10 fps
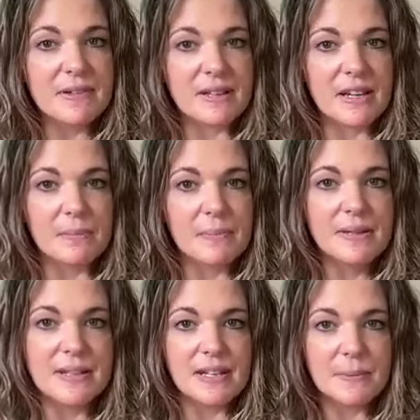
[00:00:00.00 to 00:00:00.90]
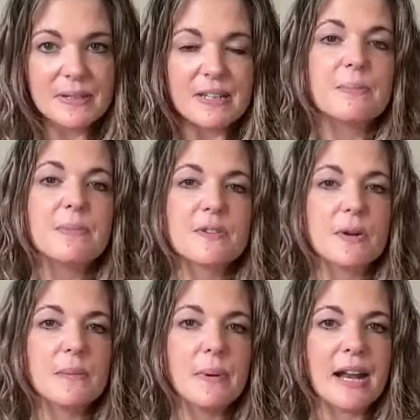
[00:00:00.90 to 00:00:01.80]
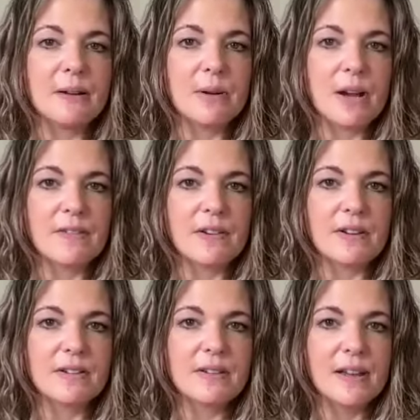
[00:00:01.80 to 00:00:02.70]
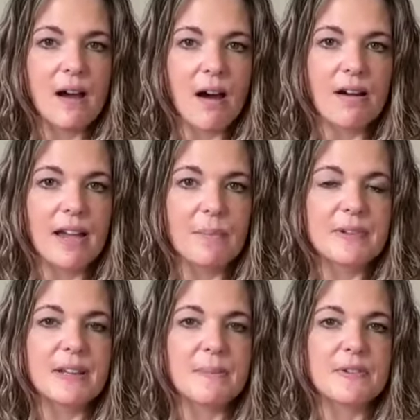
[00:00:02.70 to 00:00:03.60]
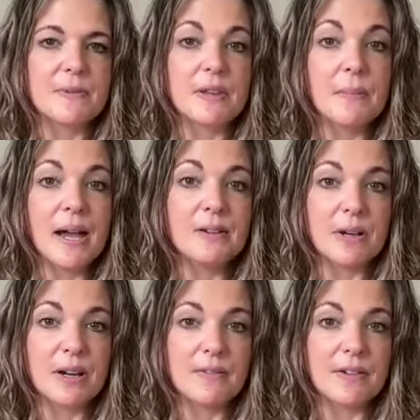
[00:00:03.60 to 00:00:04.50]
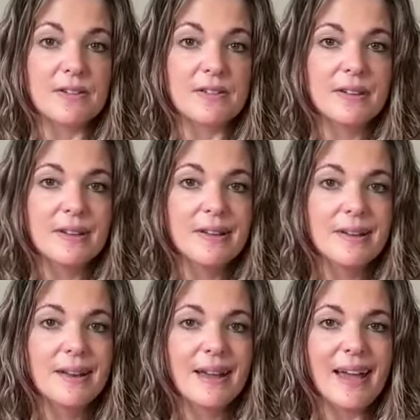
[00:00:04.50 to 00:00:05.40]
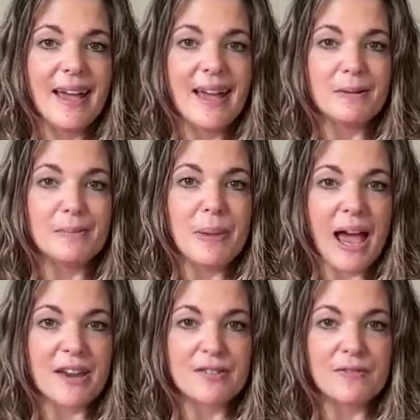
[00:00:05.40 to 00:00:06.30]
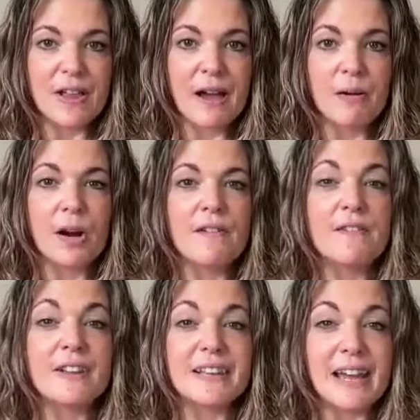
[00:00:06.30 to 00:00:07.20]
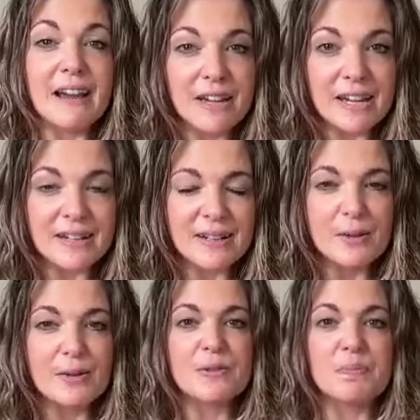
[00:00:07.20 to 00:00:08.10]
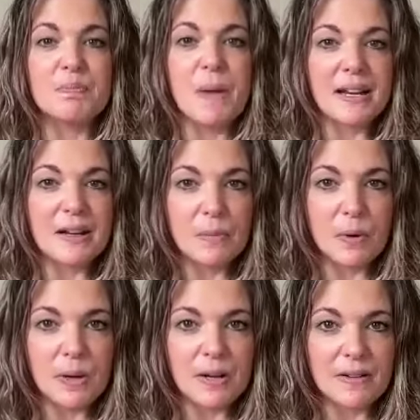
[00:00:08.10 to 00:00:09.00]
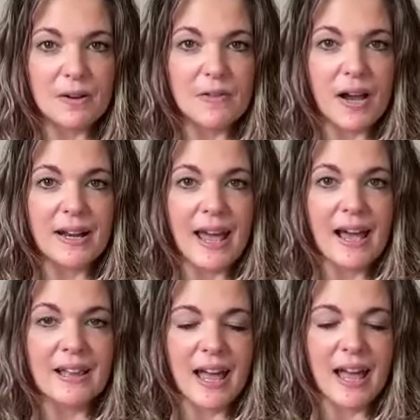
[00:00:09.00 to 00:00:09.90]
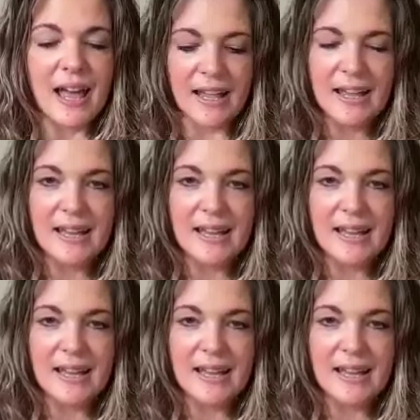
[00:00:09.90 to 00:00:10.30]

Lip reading: sleep, deep sleep is where the body recovers, and REM sleep is where the mind recovers. And Passionflower, Valerian, who's my number one Nervine ally,